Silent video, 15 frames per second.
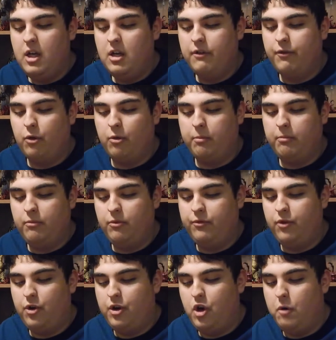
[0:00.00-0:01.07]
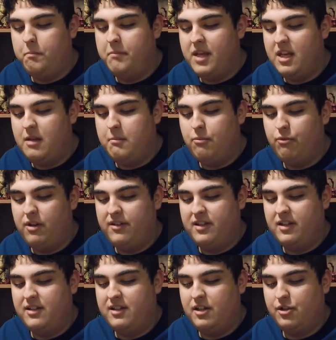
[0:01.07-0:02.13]
for for you know meme
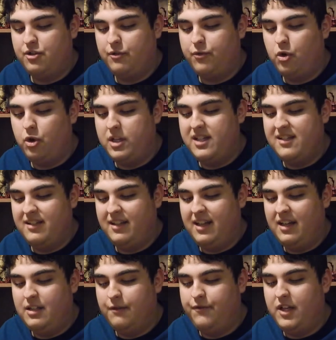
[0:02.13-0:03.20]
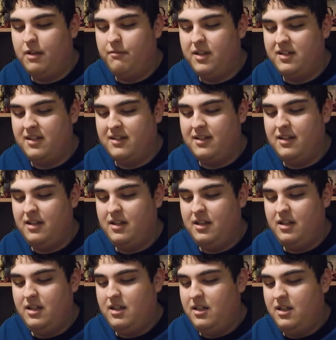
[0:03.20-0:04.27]
reasons and also for easily getting defeated reasons.
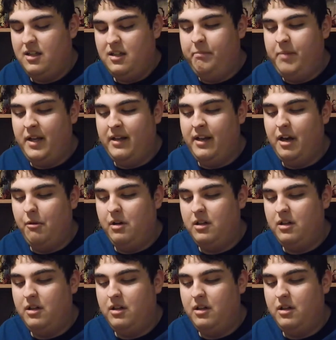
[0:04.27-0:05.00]
But no,